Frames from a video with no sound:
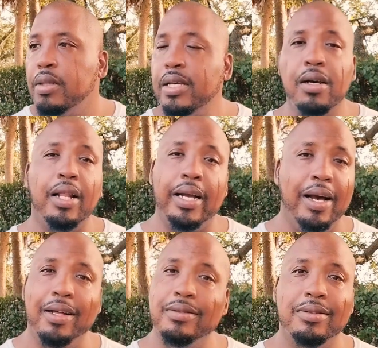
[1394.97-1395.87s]
That's all I
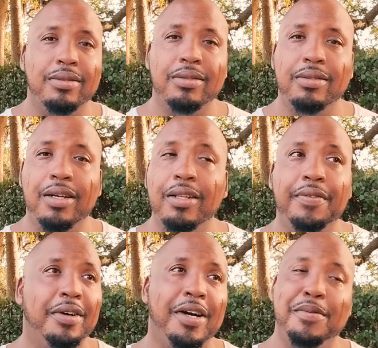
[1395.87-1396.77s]
got. Y'all
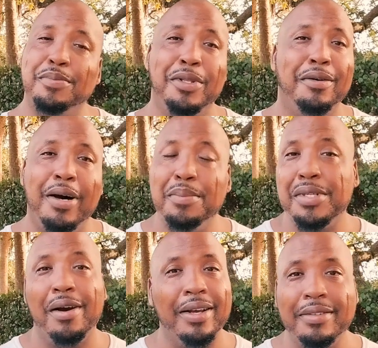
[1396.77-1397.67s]
leave your comments below. I'm
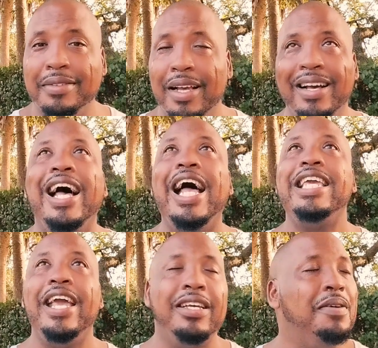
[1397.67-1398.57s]
sorry. I,
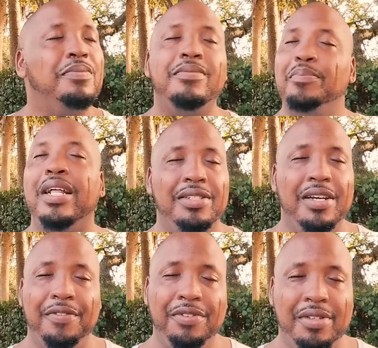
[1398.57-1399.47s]
I can't keep
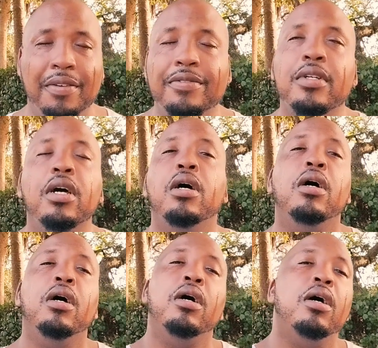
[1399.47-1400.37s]
apologizing for stuff.
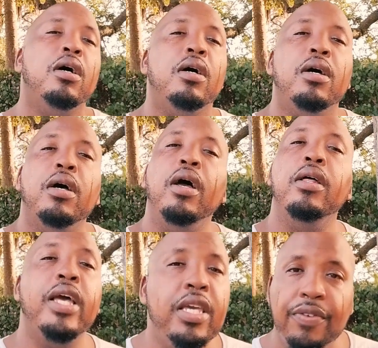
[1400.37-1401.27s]

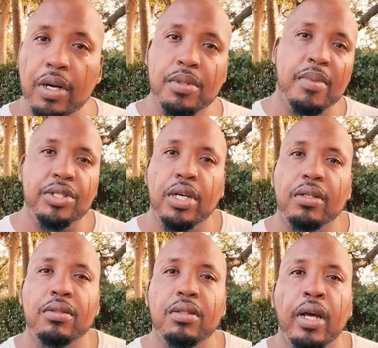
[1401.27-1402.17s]
Thank you for coming to my
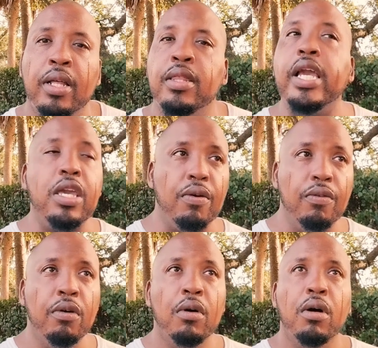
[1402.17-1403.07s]
channel. And thank
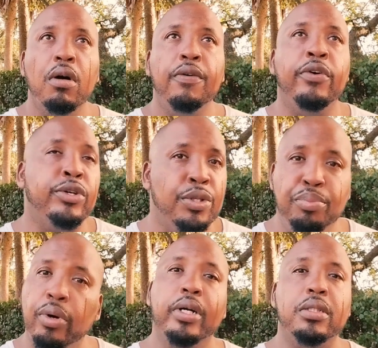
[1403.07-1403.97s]
you for your
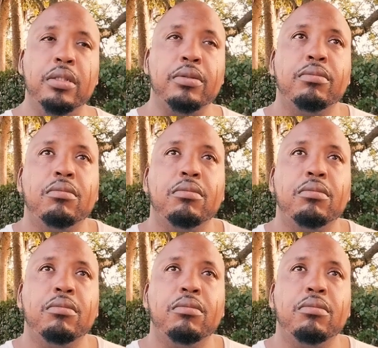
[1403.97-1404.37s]
support.